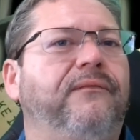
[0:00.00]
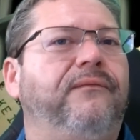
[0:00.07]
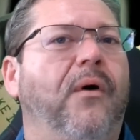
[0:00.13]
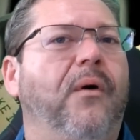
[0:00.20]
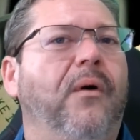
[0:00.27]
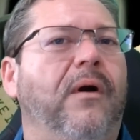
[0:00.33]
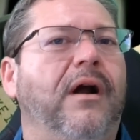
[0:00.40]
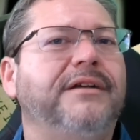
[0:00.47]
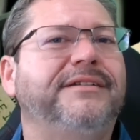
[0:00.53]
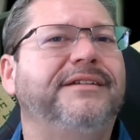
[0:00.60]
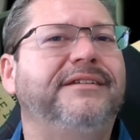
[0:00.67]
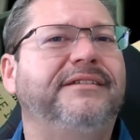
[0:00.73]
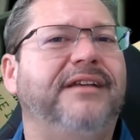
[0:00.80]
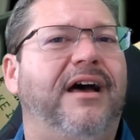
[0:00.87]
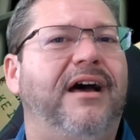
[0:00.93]
for our
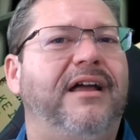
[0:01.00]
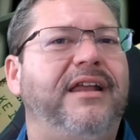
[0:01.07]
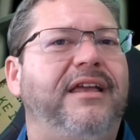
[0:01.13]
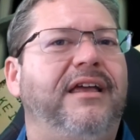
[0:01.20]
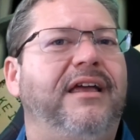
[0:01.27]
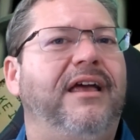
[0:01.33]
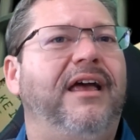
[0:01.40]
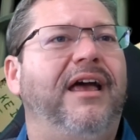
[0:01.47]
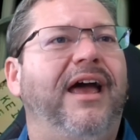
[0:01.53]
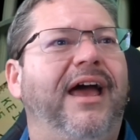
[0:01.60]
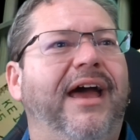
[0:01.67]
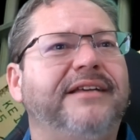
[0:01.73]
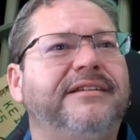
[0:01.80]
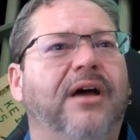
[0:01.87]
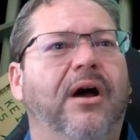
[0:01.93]
society
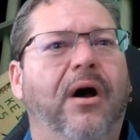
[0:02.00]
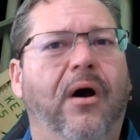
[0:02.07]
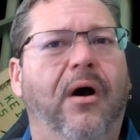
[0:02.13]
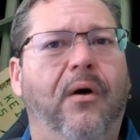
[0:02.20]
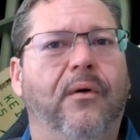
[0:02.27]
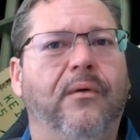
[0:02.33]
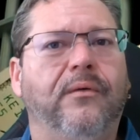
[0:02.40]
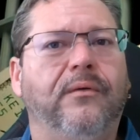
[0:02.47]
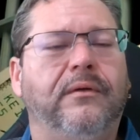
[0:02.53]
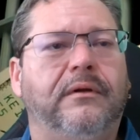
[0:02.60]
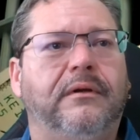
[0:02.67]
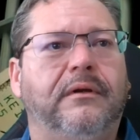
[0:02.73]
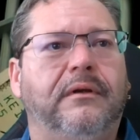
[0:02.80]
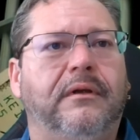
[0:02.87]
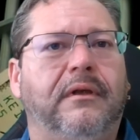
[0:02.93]
as a whole.
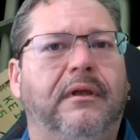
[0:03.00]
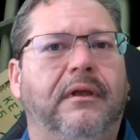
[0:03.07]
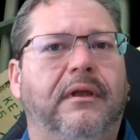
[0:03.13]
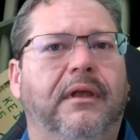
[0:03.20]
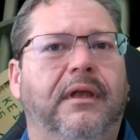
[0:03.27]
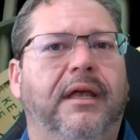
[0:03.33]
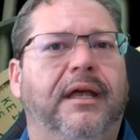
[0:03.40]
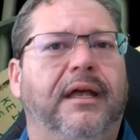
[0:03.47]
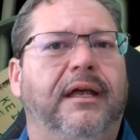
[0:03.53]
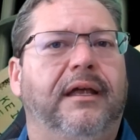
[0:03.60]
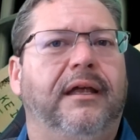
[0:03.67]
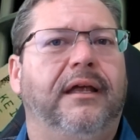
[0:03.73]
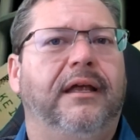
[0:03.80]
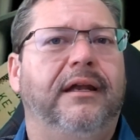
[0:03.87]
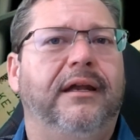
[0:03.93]

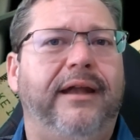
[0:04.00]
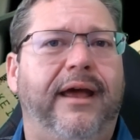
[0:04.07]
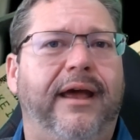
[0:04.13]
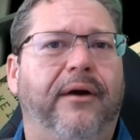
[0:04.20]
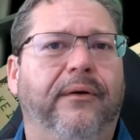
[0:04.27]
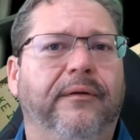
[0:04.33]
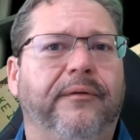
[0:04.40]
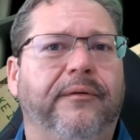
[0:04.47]
Now,